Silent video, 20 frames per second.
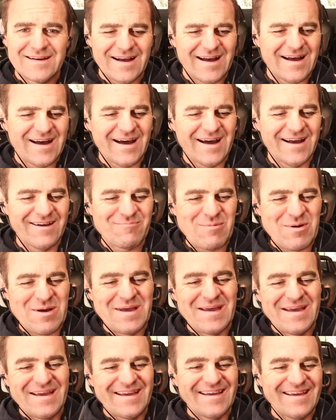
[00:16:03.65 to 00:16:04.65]

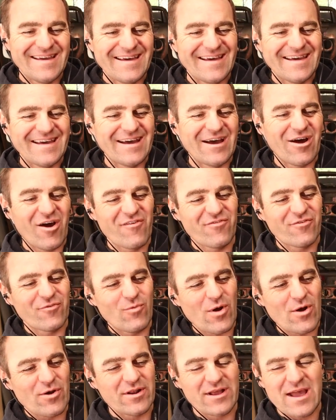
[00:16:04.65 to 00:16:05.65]
I've
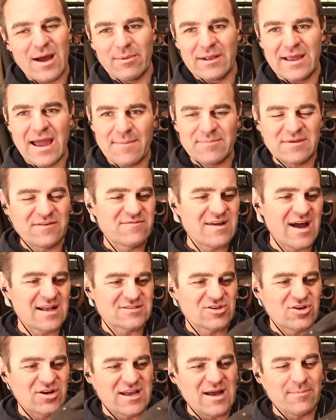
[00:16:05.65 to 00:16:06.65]
welded a couple of captive
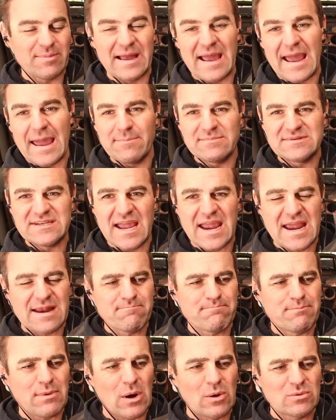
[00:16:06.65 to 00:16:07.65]
nuts, got a couple of
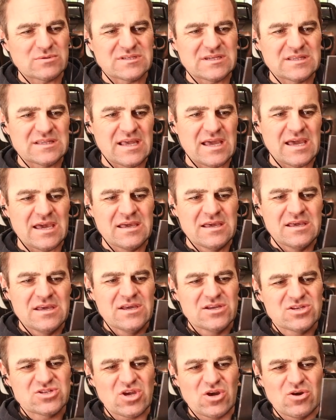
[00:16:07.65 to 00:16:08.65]
M10 bolts in there.
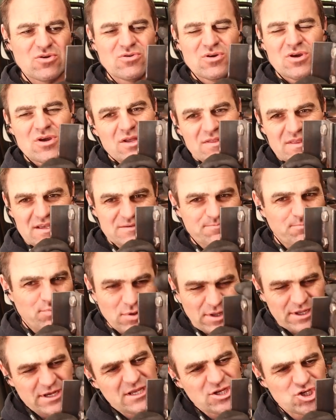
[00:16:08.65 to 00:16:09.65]
So there's
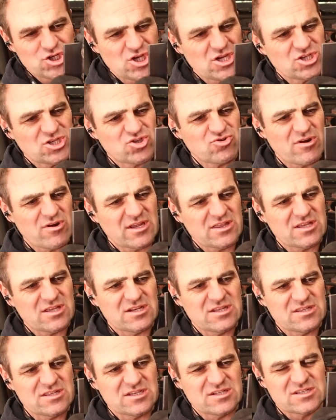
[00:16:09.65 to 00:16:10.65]
plenty of shear strength
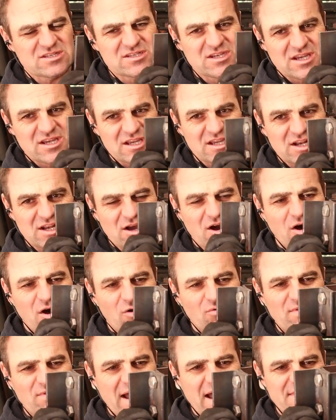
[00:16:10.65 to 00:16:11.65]
that's gonna
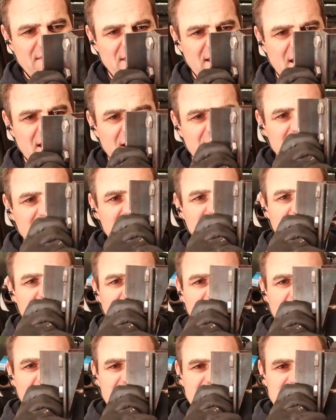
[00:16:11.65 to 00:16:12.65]
hold that there.
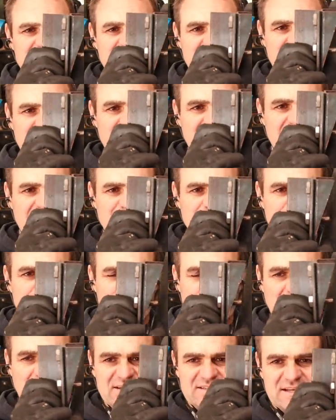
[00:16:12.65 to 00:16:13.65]

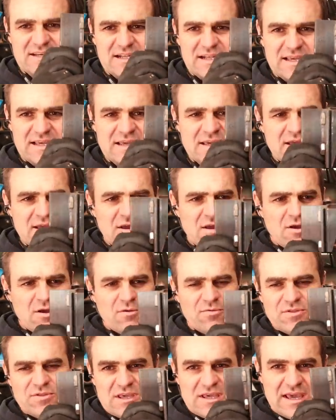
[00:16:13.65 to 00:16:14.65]
And basically,
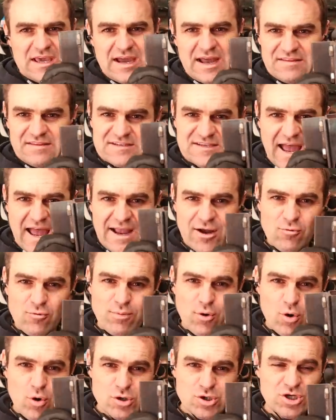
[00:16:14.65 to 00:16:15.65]
this
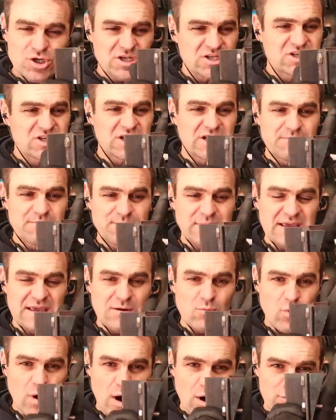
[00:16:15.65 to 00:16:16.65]
angled portion is gonna
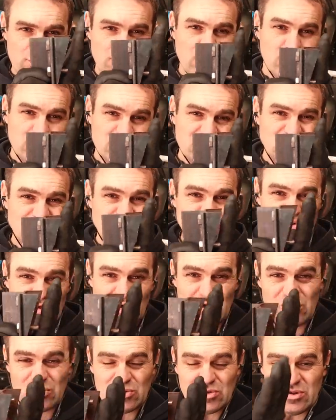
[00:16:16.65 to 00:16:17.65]
be welded onto
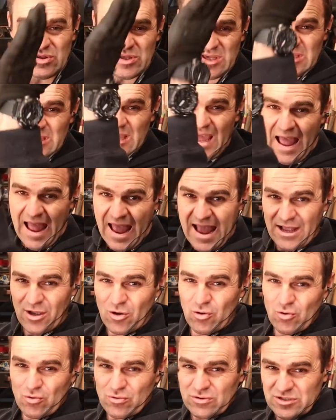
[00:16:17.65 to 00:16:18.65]
the
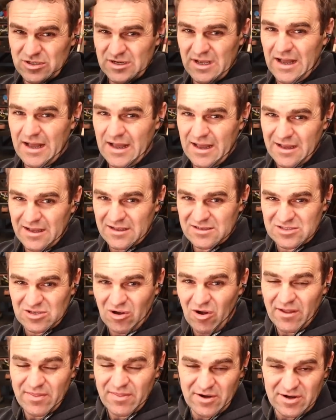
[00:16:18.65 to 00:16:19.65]
angled
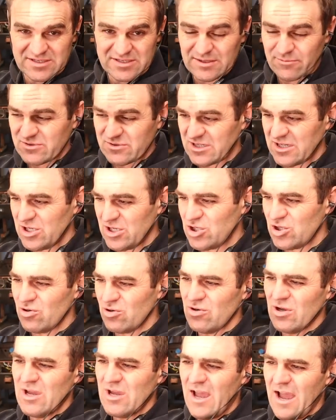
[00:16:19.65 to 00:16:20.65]
side that I said was an
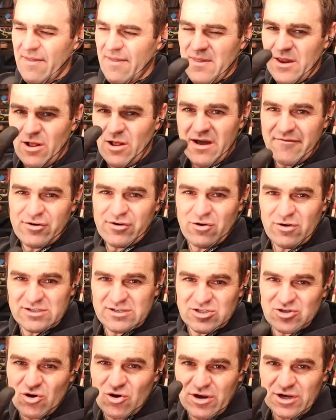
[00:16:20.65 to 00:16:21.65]
issue, and then I'll have a
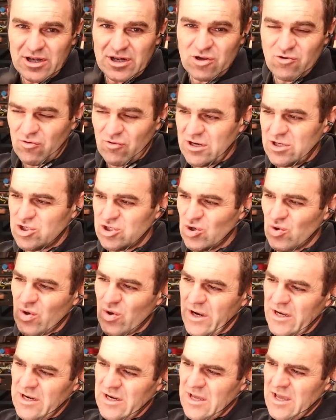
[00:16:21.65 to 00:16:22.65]
nice 90 degree
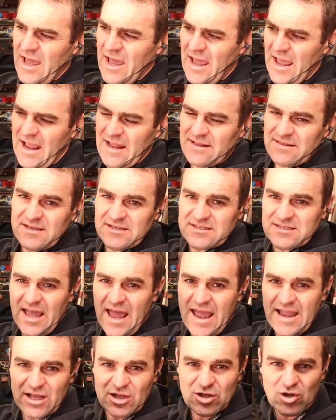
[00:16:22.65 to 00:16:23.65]
join, and this
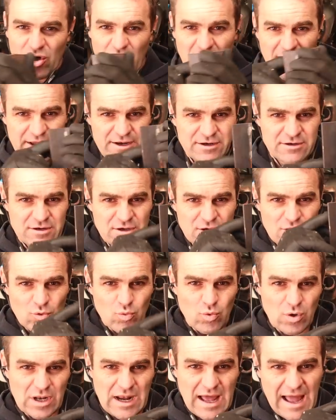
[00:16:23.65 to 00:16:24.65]
angle iron
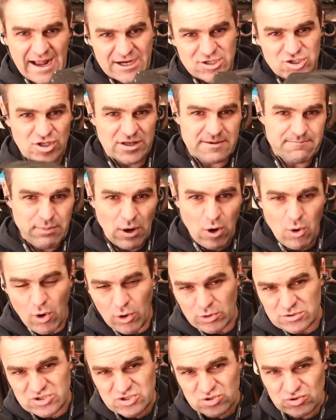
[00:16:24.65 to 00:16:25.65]
will actually bolt
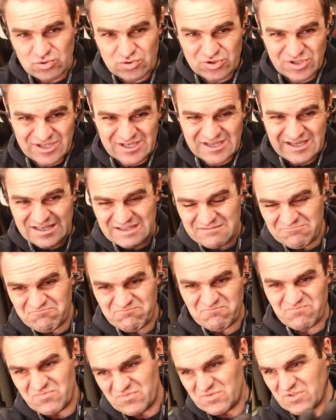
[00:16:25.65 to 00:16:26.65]
onto
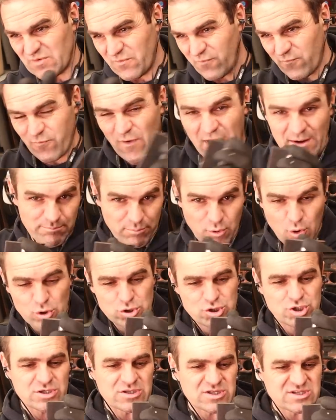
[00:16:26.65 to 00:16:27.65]
the front
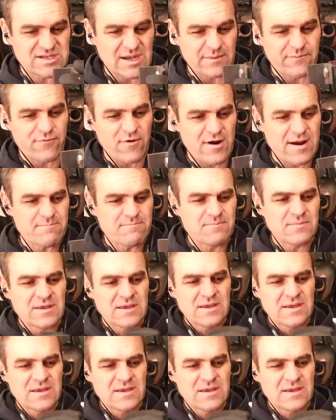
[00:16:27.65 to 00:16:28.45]
portion of the subframe.